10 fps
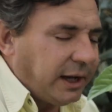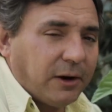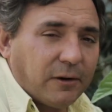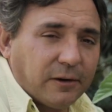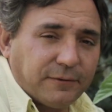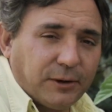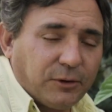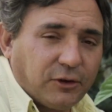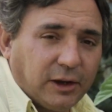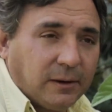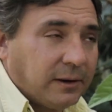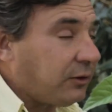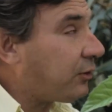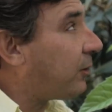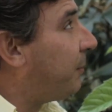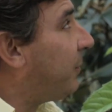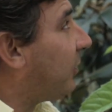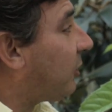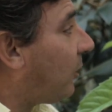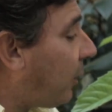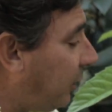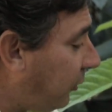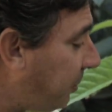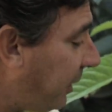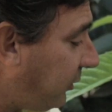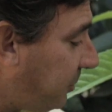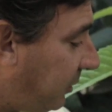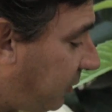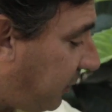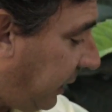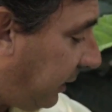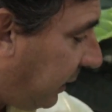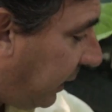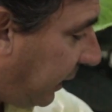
Here are a few seedlings from this large specimen tree.